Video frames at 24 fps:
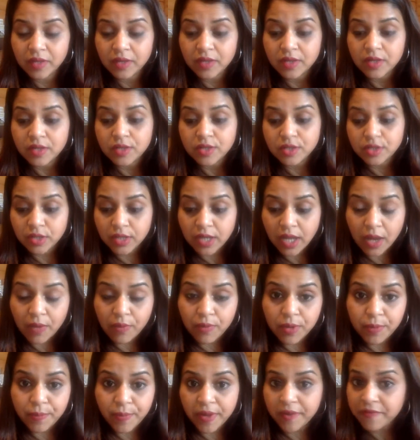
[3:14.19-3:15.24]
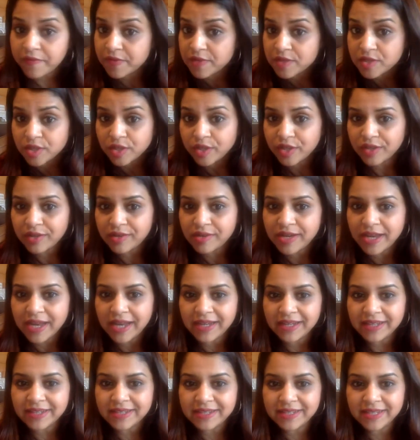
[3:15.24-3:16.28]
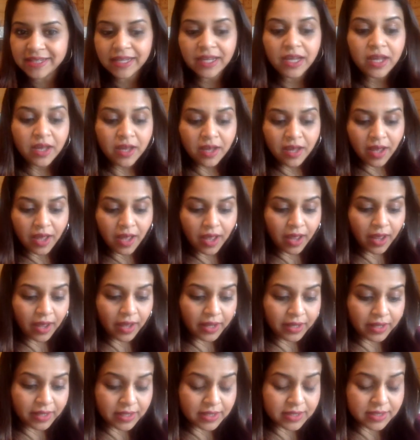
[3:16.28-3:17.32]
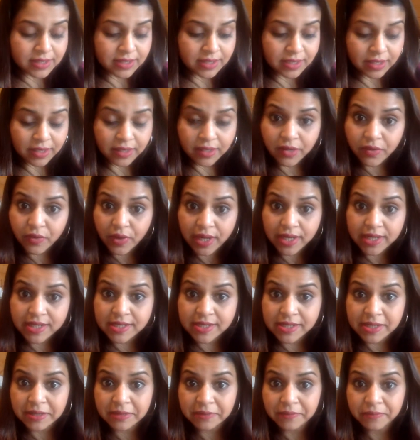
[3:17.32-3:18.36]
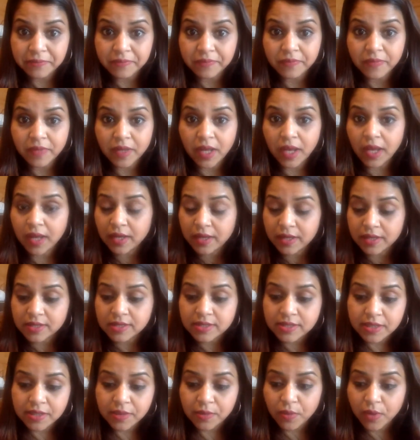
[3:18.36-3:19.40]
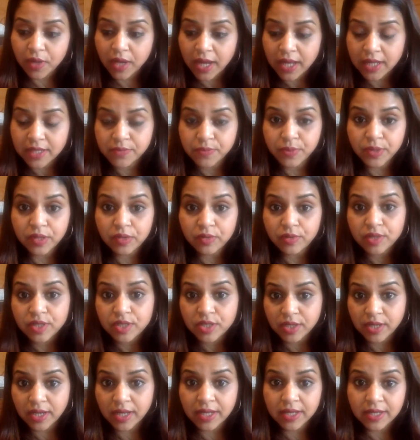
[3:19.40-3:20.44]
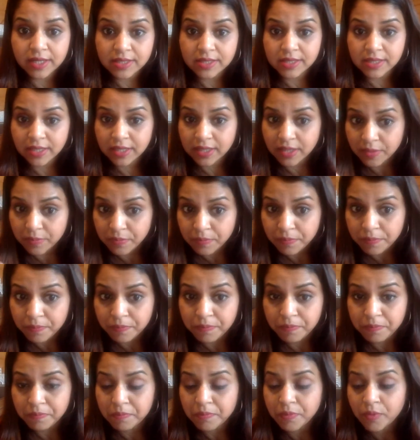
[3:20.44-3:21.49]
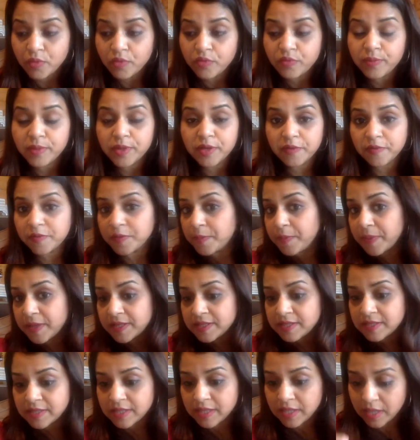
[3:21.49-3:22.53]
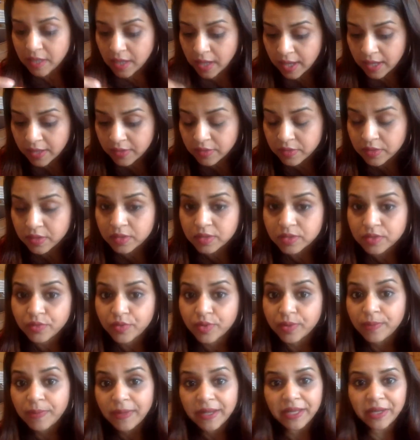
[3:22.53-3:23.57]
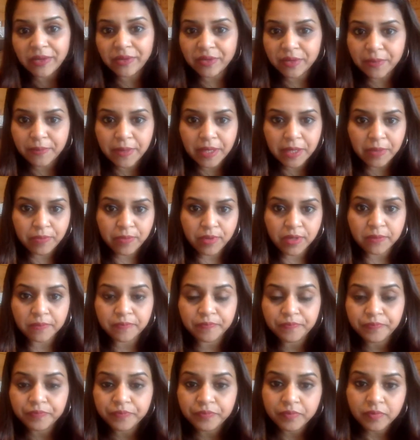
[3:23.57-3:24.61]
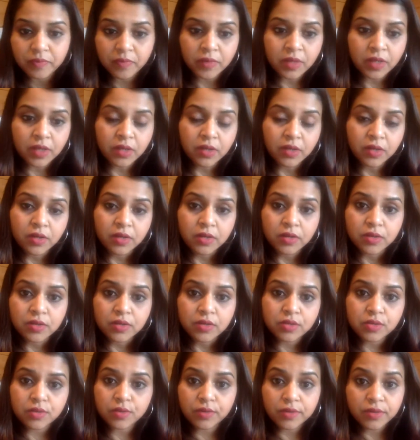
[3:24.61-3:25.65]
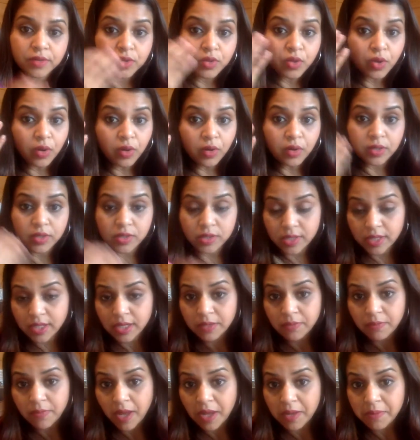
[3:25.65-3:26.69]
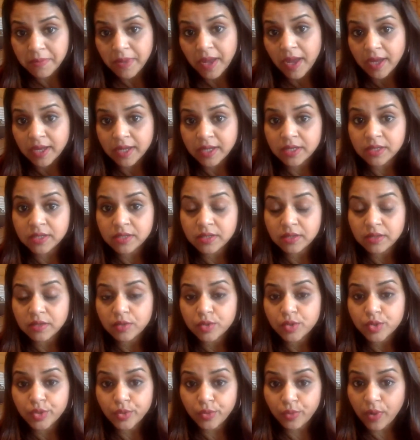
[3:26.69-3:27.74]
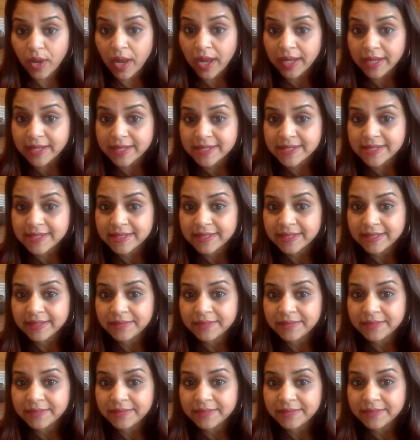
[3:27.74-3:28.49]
So now in my physical reality, I can see the writing. I can see what has been written. I can see the movement of the pencil and the scribbling on the paper. So the thought in my mind to write,